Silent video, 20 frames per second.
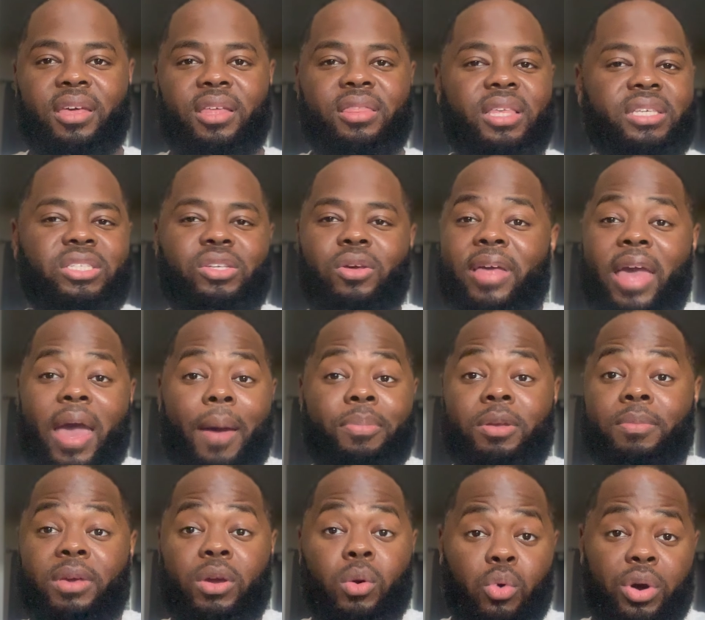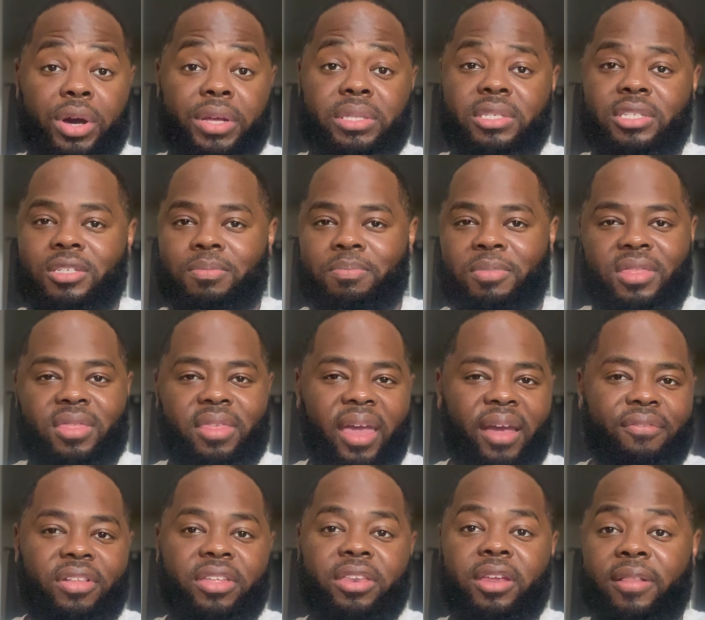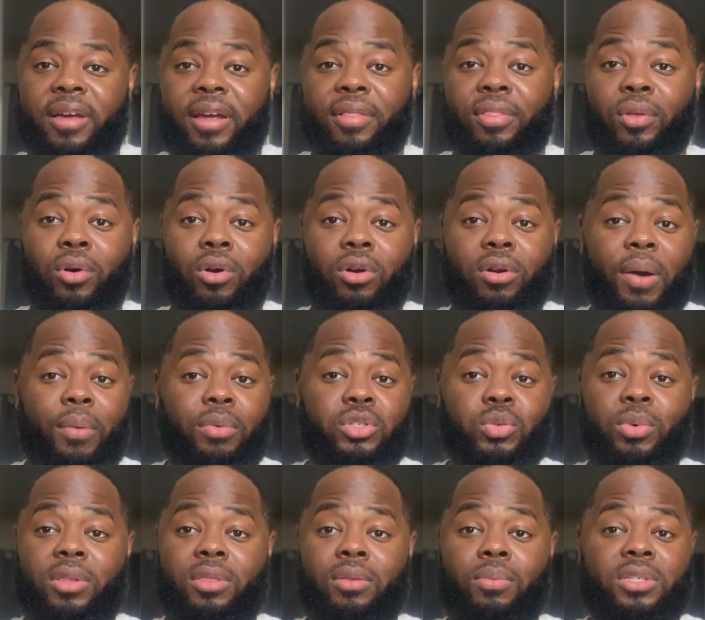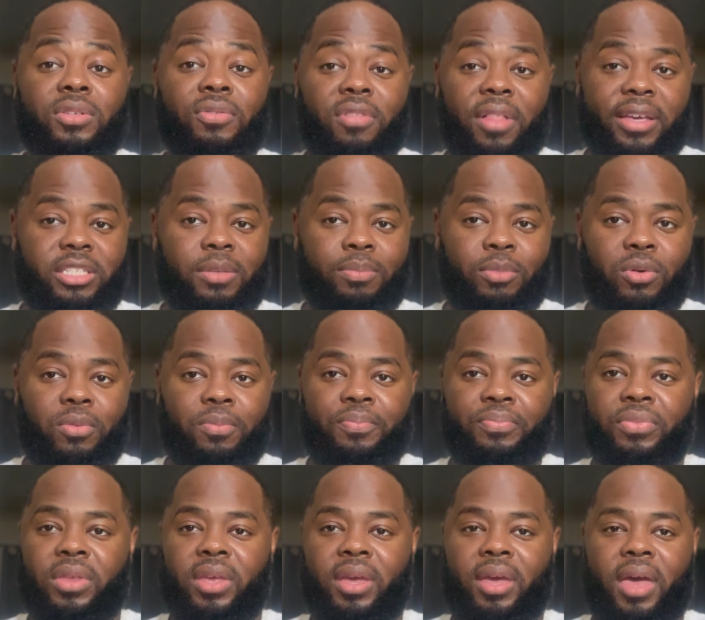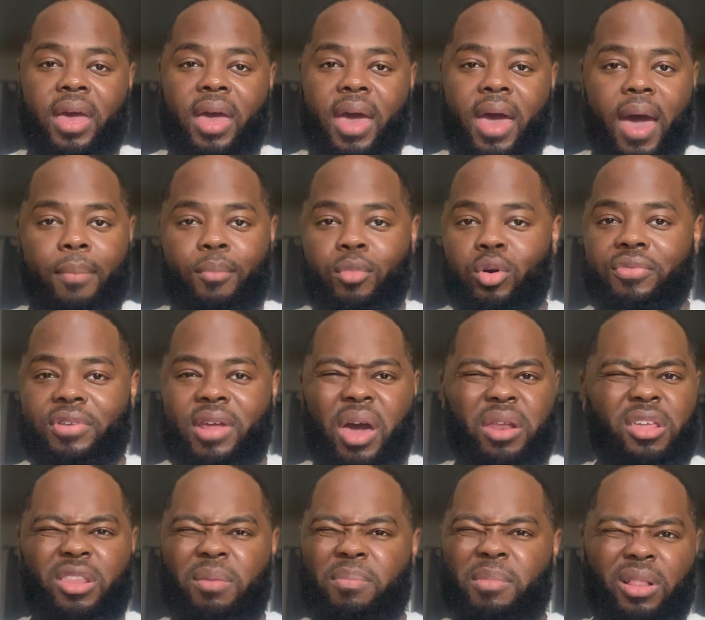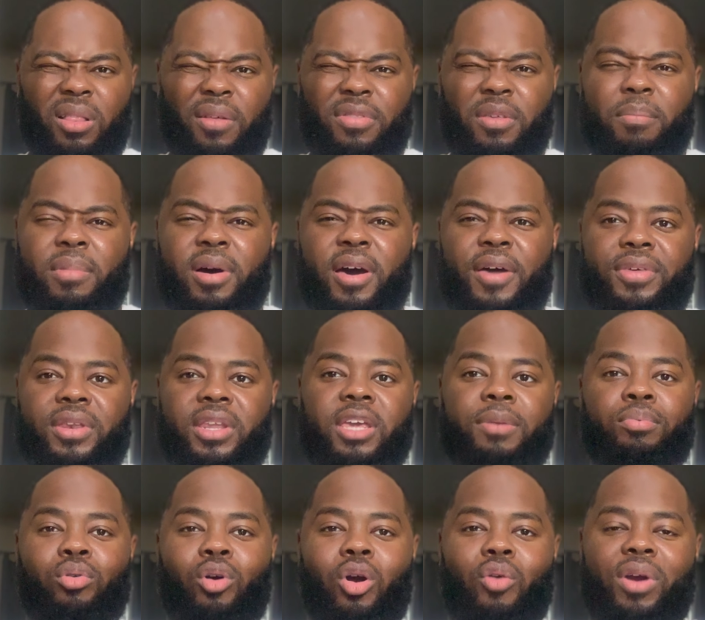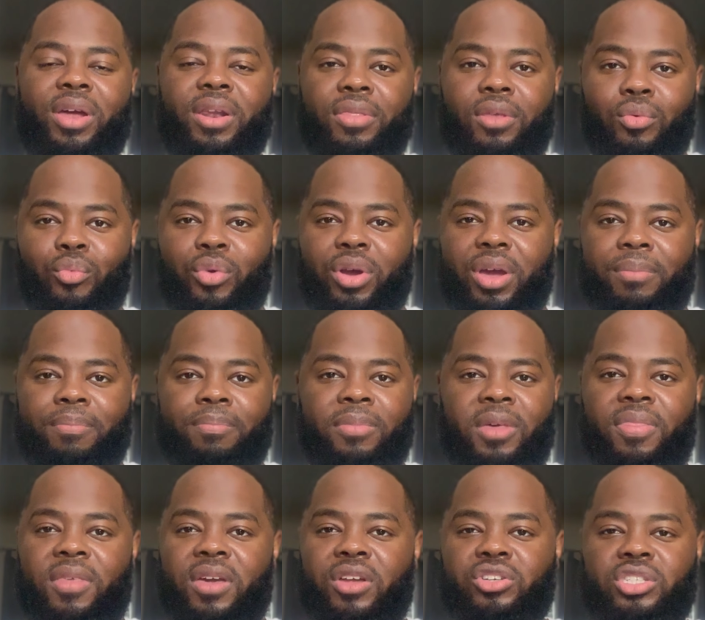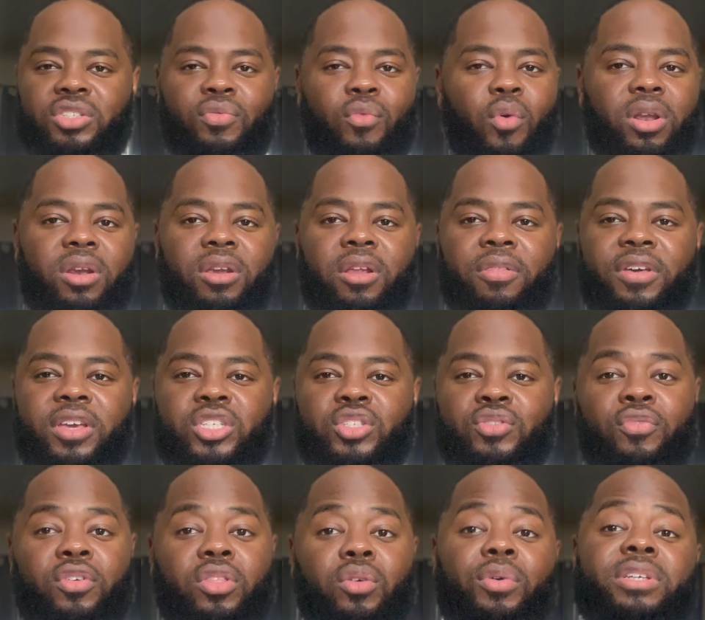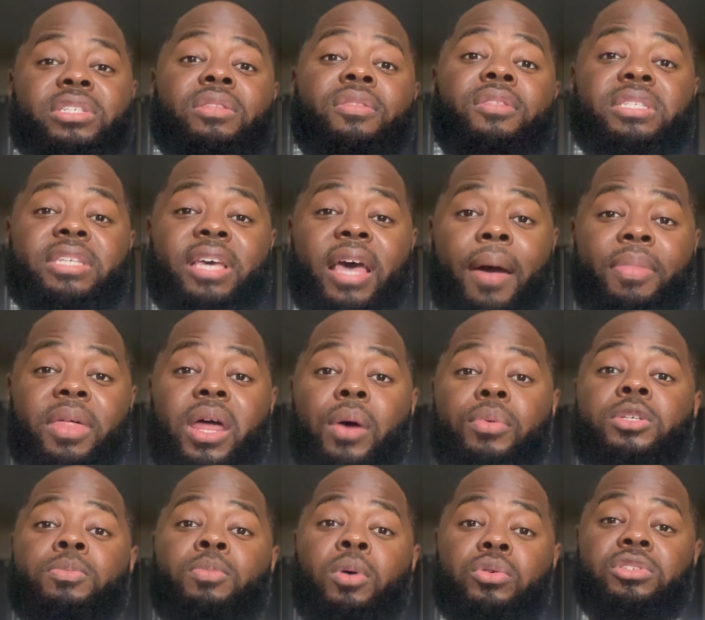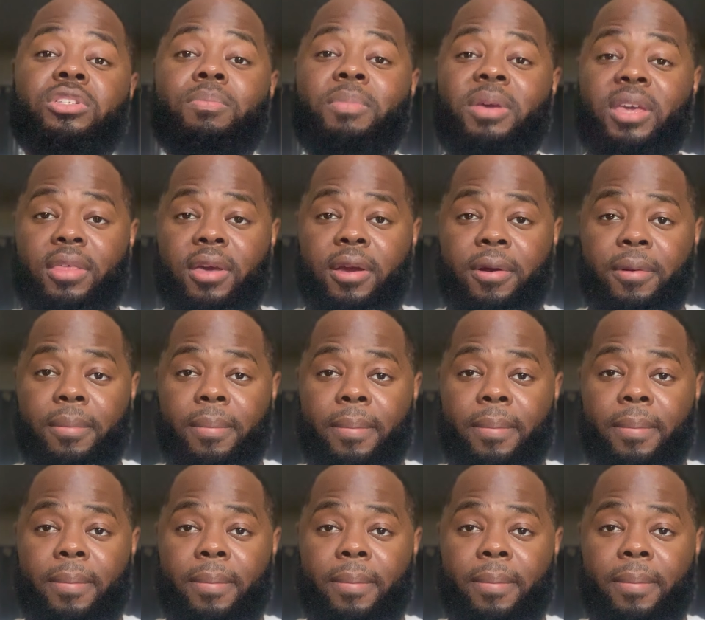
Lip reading: This has only happened to me once, but thankfully the landlord I was with was flexible. I moved out in the middle of the month and he prorated the rent and then just voided the lease for the rest of the time that I was supposed to be there.